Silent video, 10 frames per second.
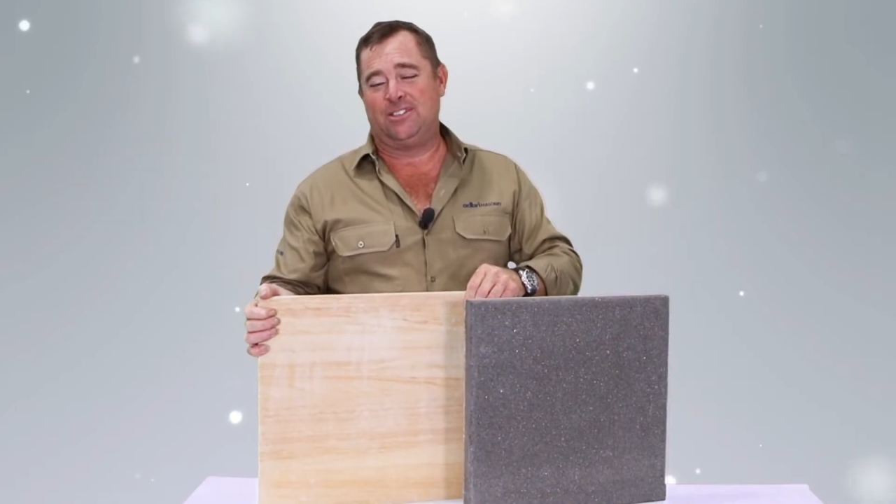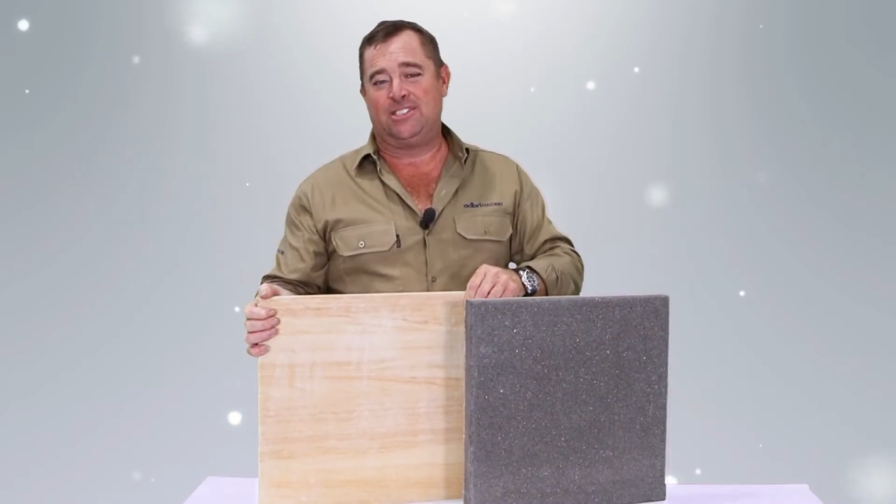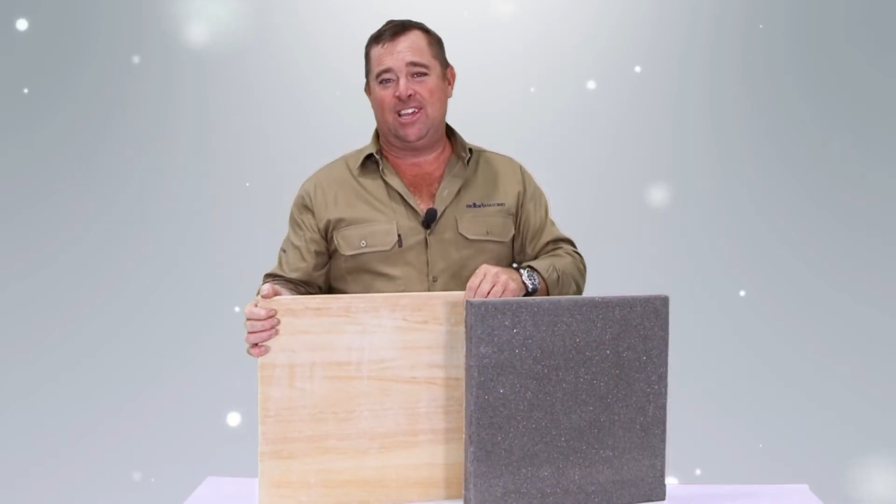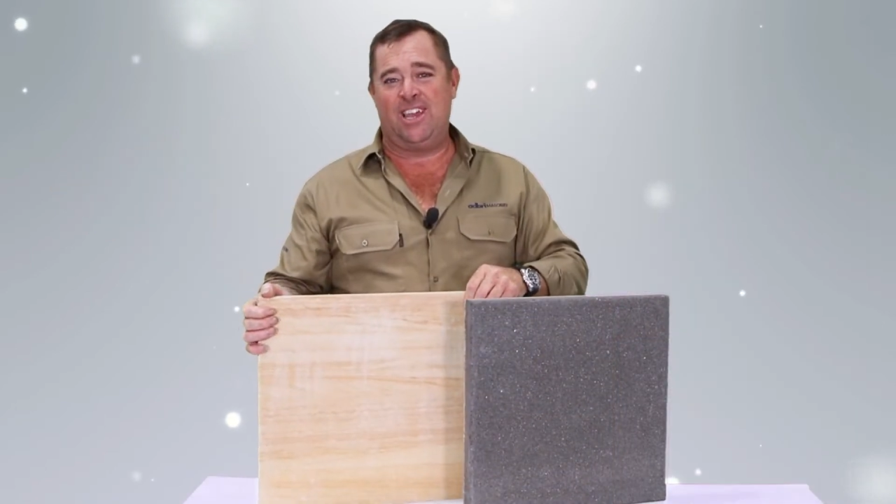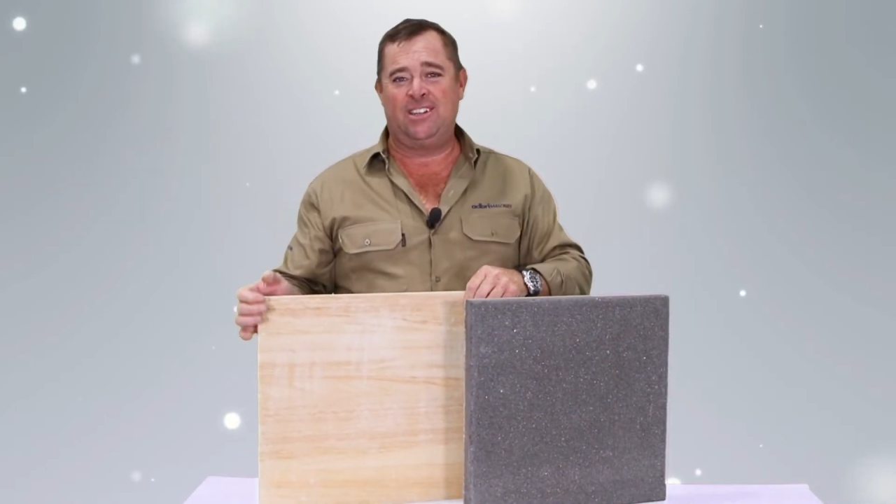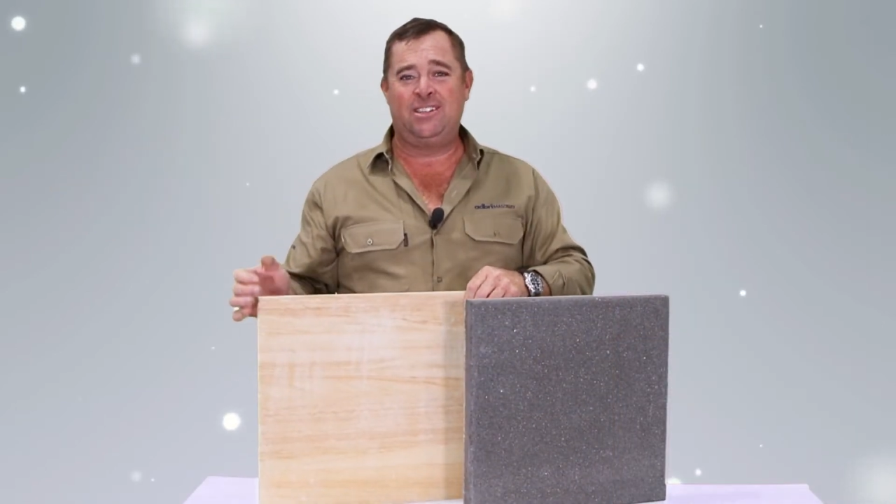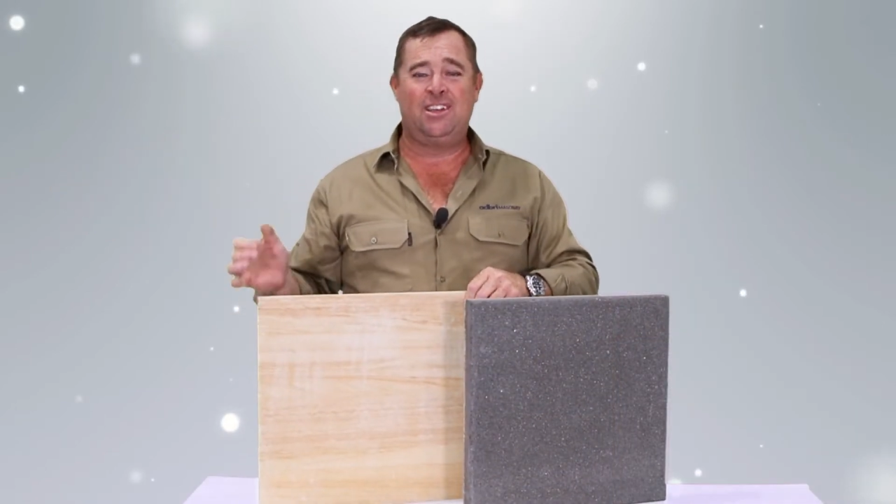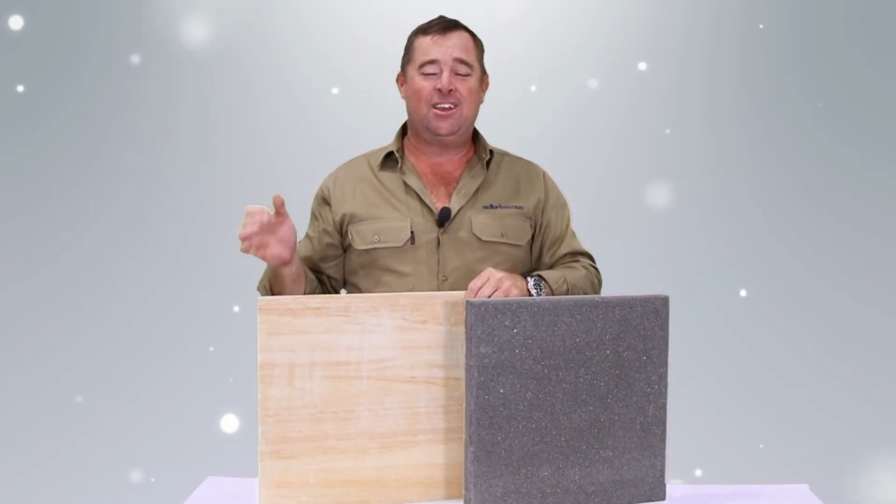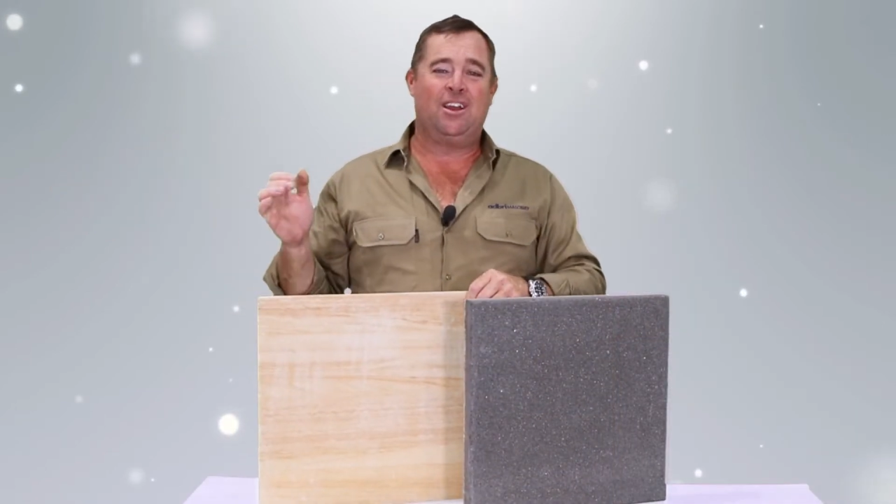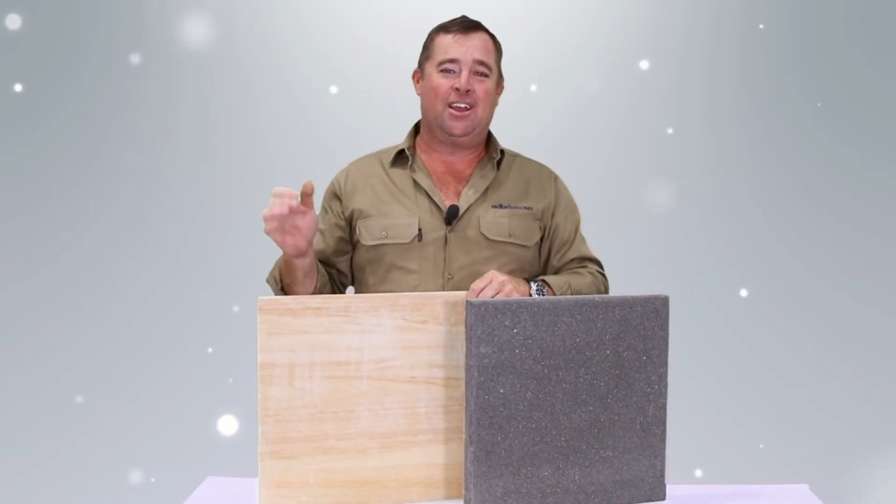on sand,
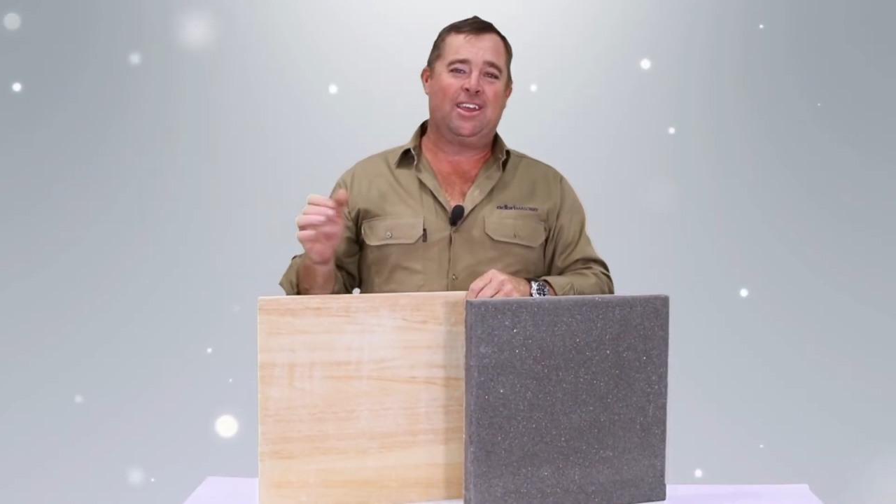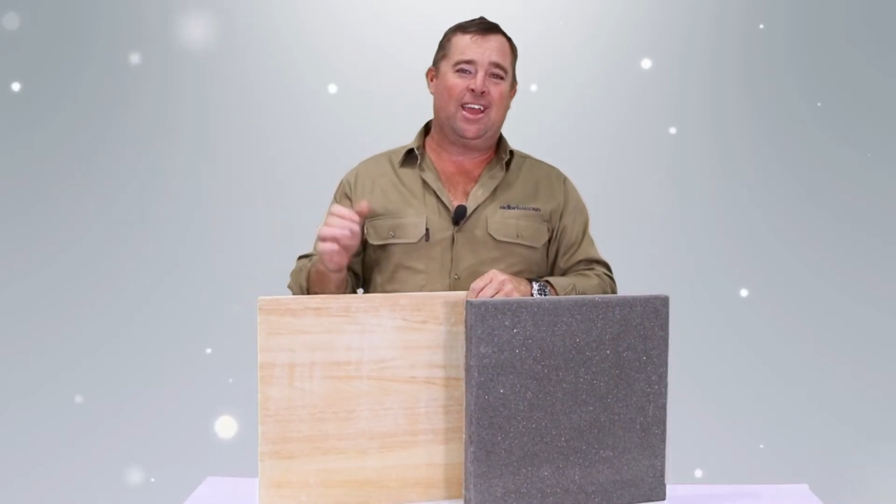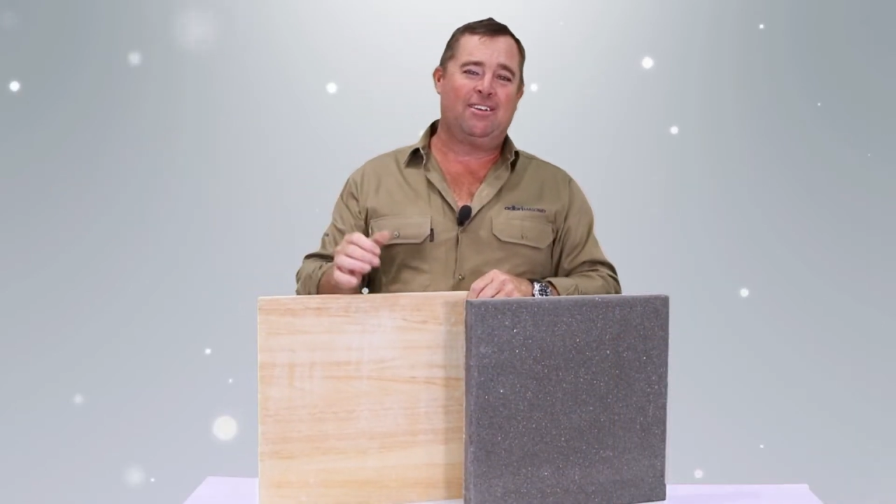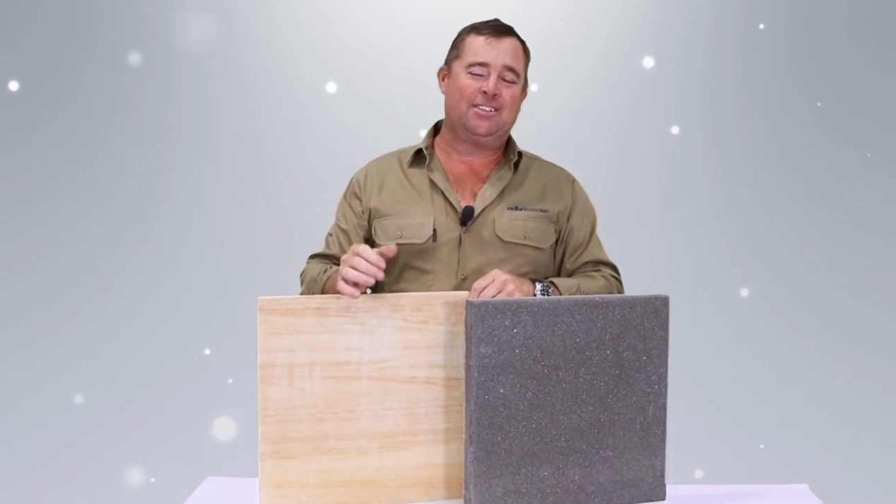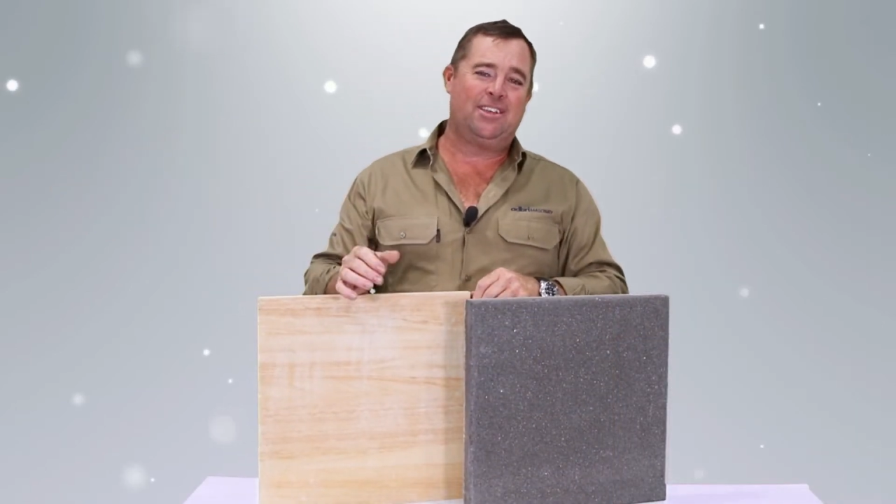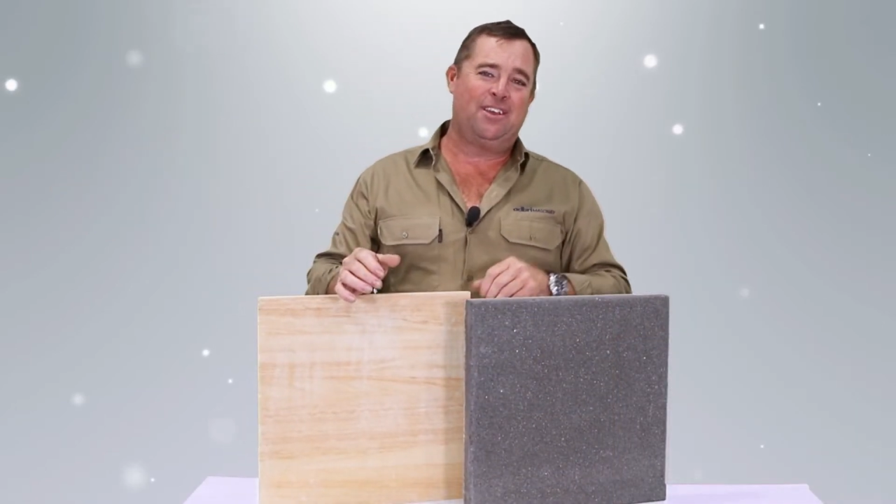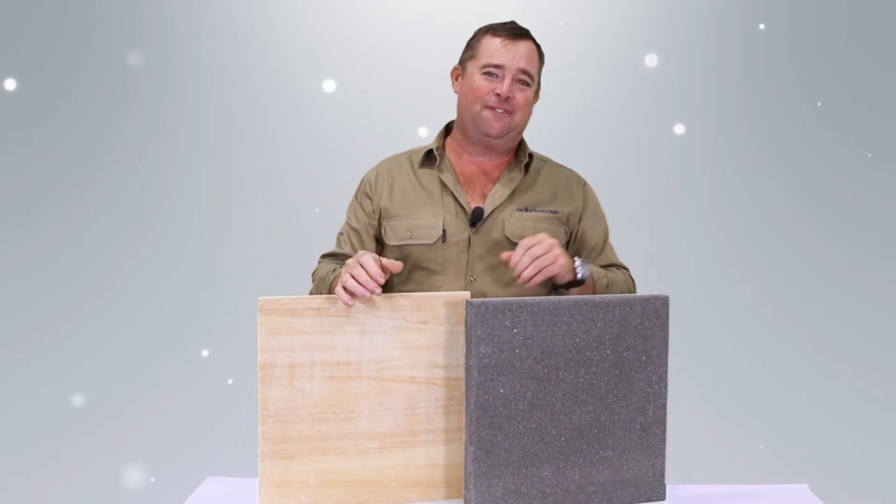I guarantee